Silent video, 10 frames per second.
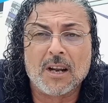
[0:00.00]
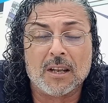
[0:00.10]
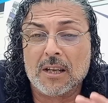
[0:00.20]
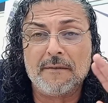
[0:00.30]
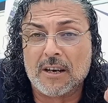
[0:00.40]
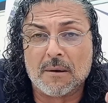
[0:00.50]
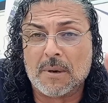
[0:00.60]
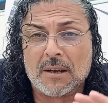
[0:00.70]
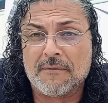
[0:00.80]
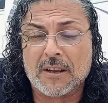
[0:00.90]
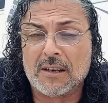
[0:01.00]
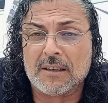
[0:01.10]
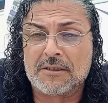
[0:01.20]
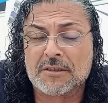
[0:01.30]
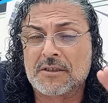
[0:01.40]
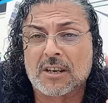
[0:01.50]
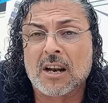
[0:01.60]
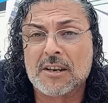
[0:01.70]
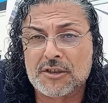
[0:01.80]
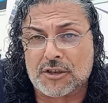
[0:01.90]
Leaving them in a, uh, just a
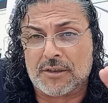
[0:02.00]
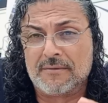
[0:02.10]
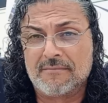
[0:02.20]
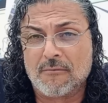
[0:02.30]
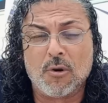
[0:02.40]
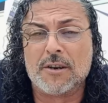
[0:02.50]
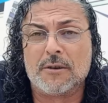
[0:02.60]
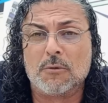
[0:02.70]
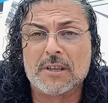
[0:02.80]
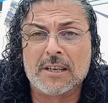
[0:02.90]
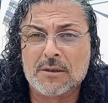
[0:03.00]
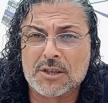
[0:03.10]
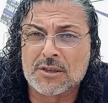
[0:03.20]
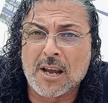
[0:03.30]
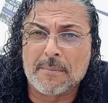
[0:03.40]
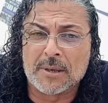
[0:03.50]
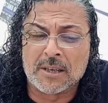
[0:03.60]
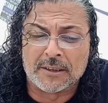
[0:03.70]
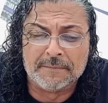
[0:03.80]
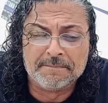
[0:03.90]
cluster, wondering what the hell just happened
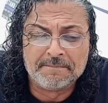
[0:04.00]
here.